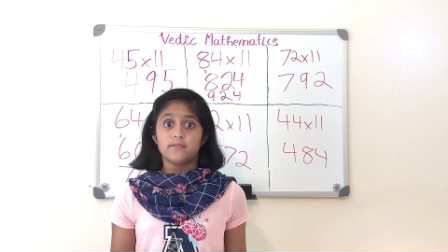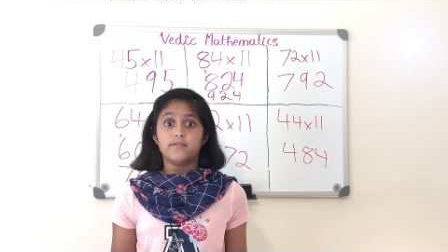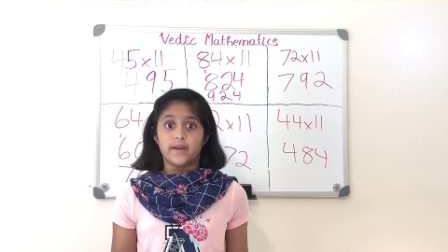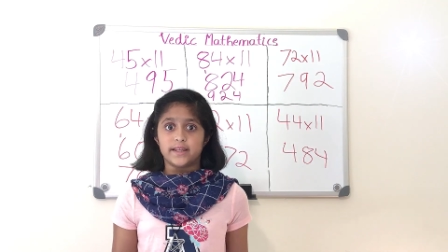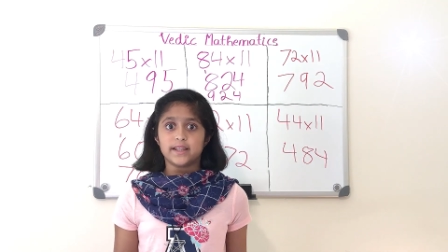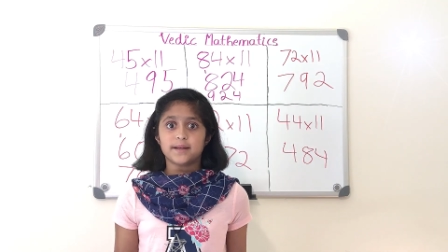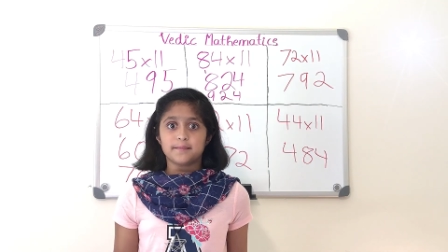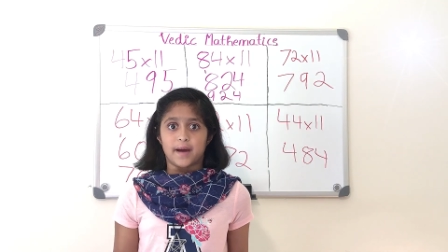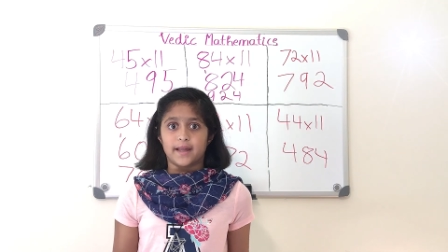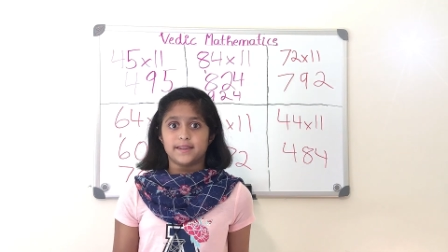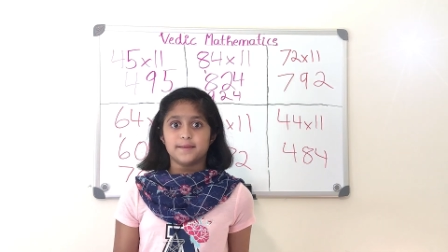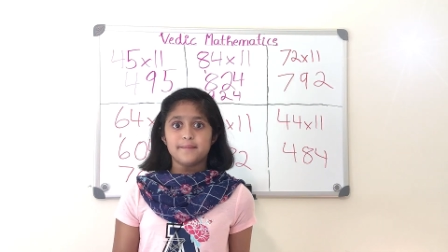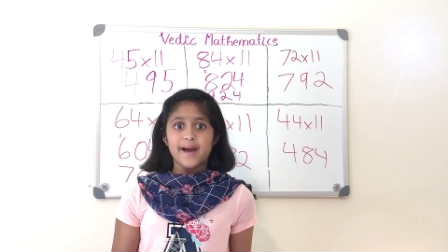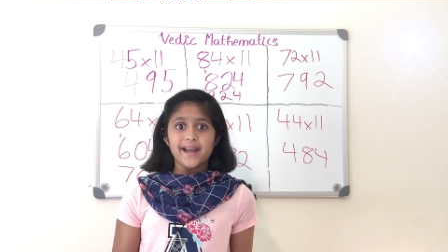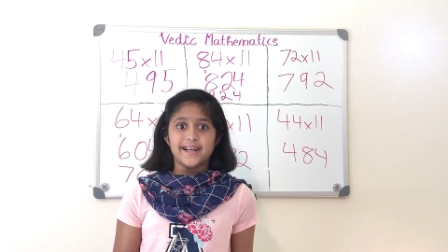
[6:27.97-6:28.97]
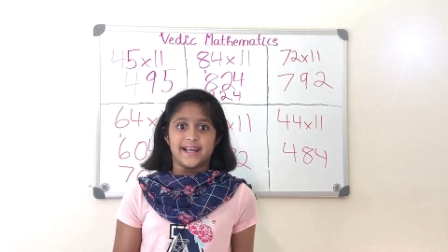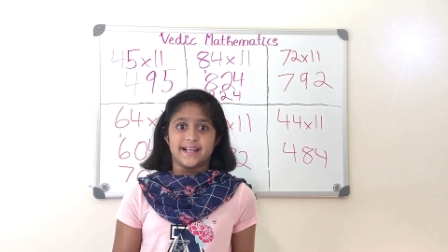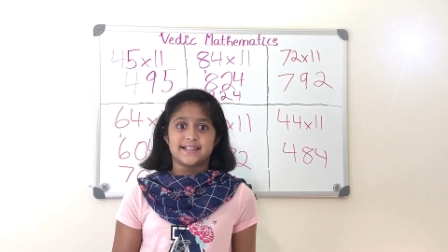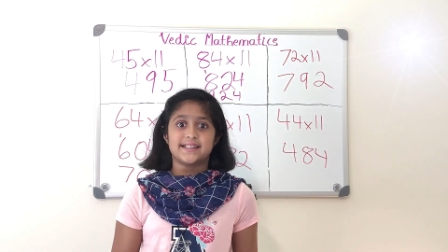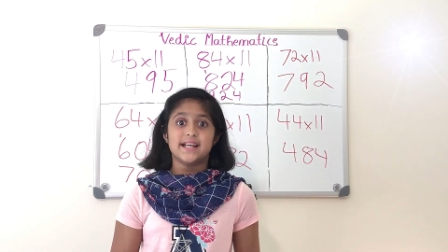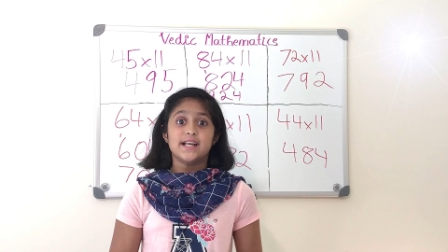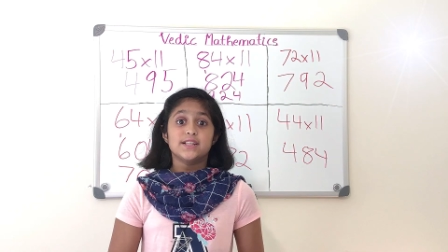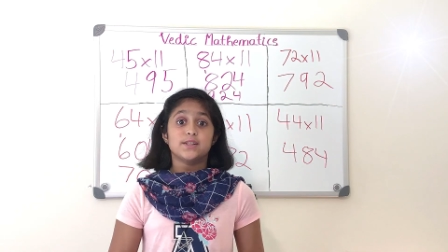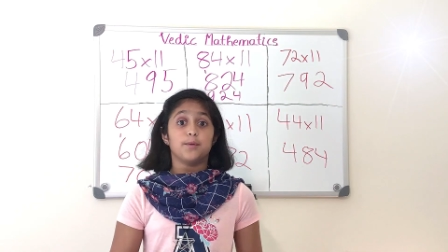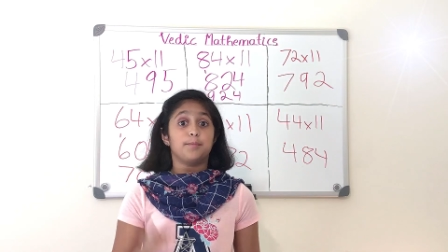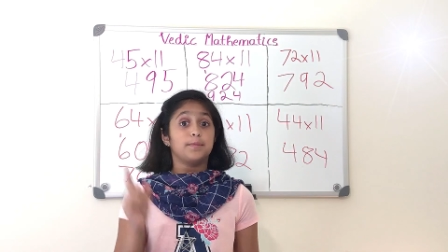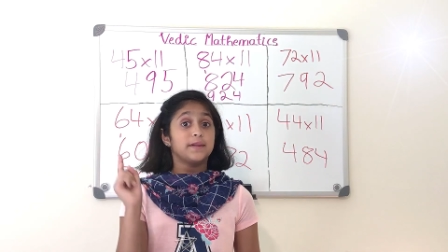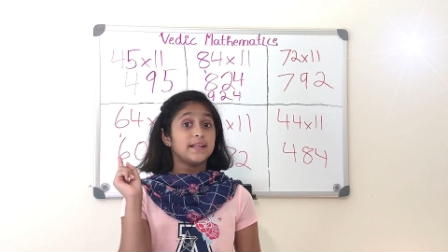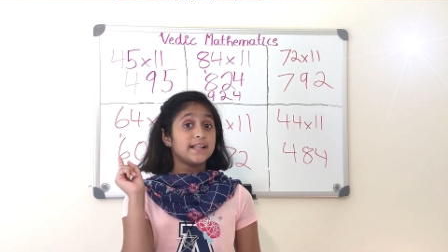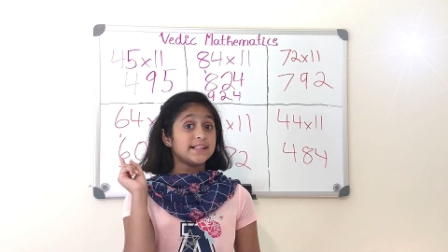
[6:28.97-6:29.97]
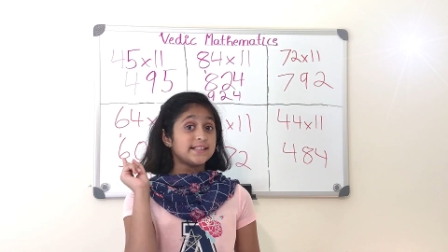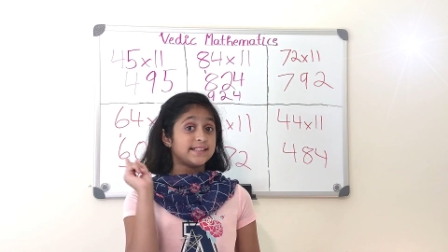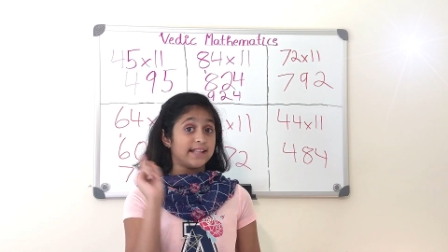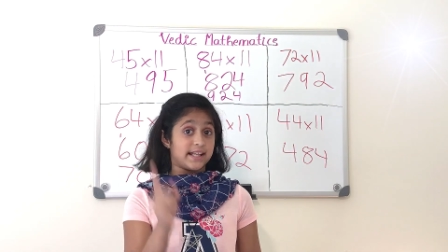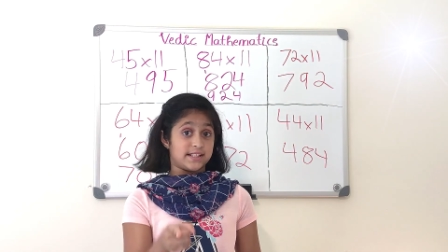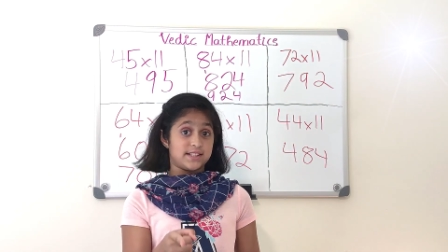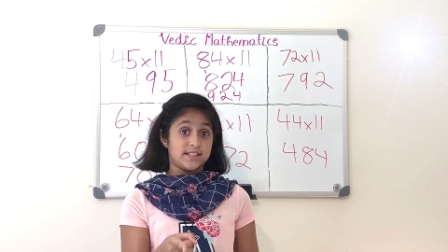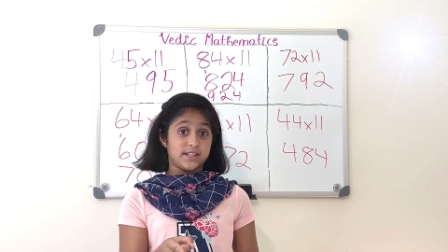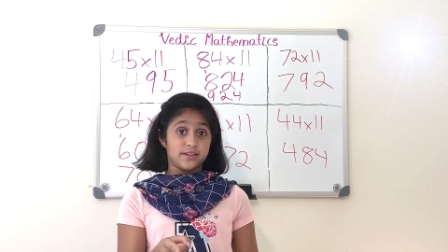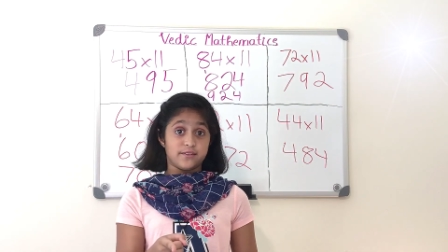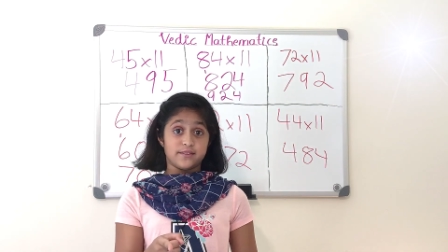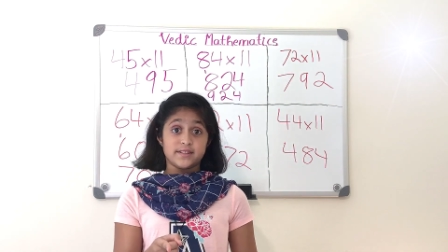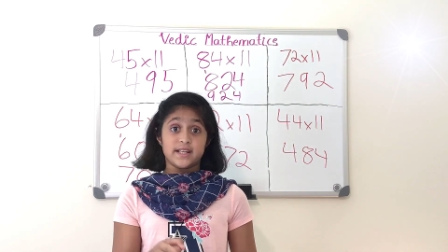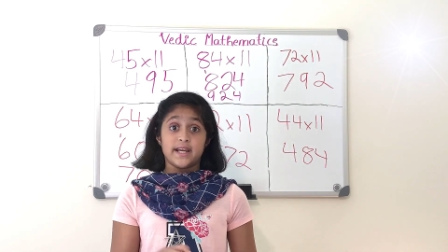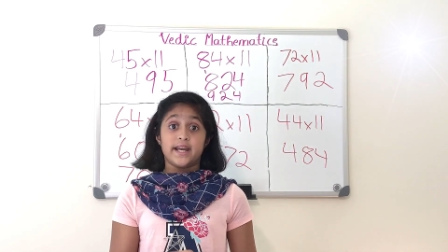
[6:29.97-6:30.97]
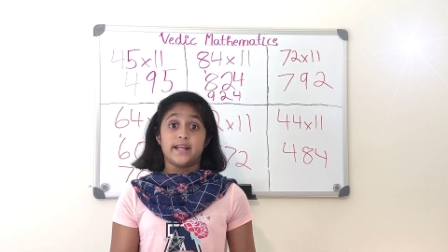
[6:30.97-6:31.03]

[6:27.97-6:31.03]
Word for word: Vedic mathematics. So please stay tuned,